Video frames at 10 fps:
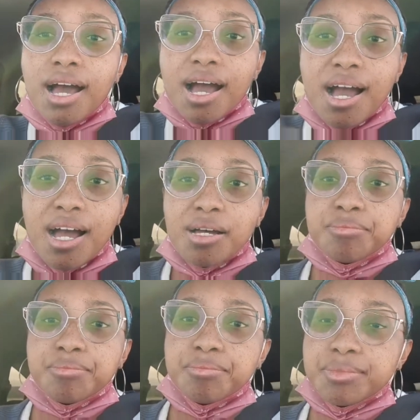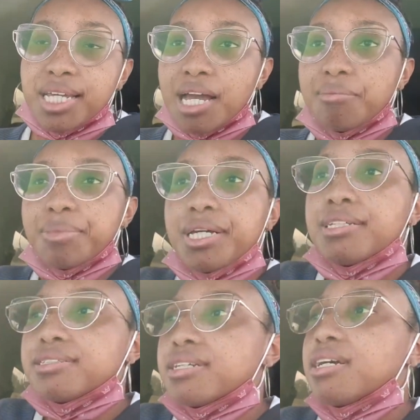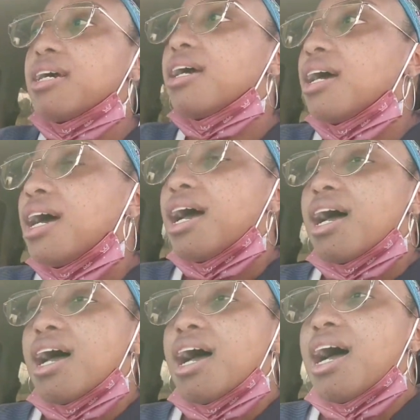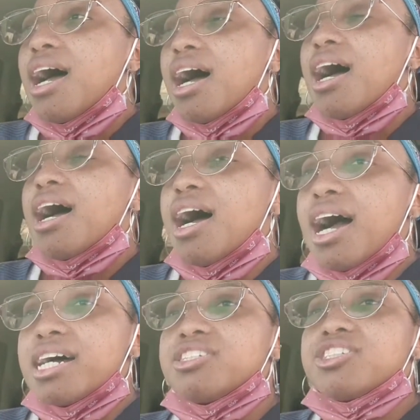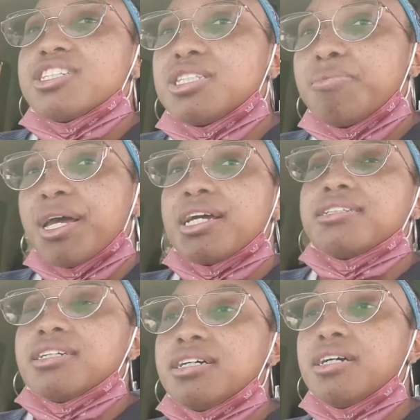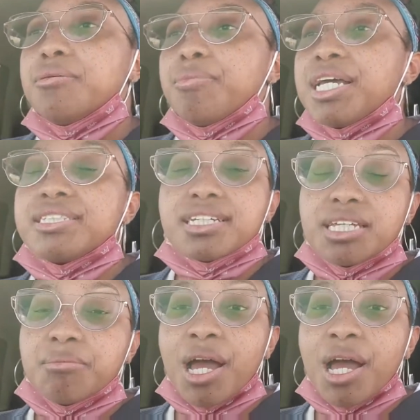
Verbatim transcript: I'm tight pissed. I just spent basically